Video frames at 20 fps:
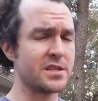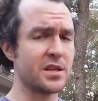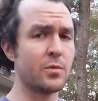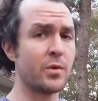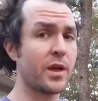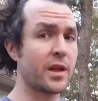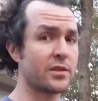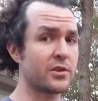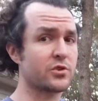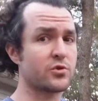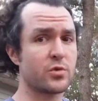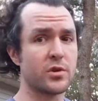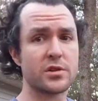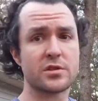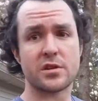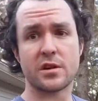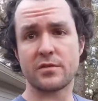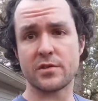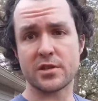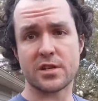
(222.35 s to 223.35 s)
Then we had the tree
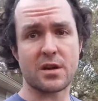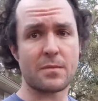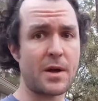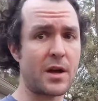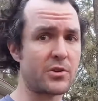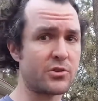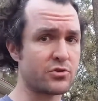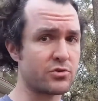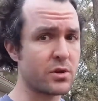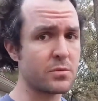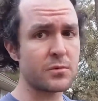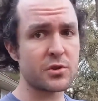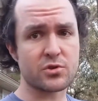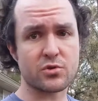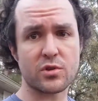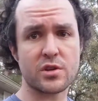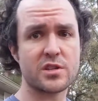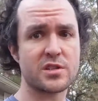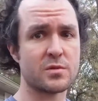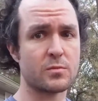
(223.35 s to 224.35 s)
service come out and trim the
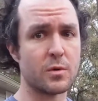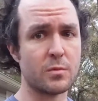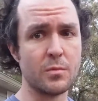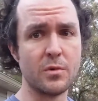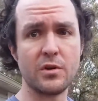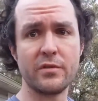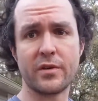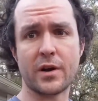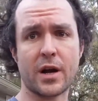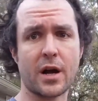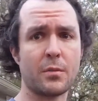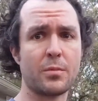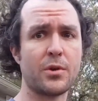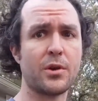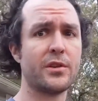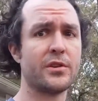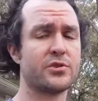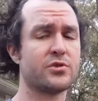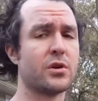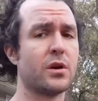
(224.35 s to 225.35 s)
trees and remove a couple
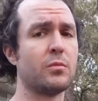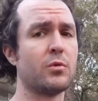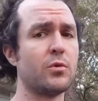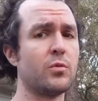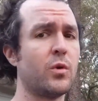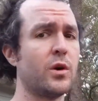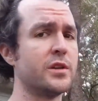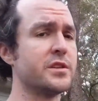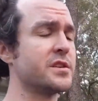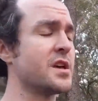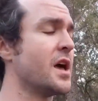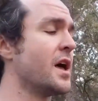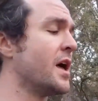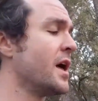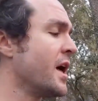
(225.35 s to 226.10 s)
of the troubled ones.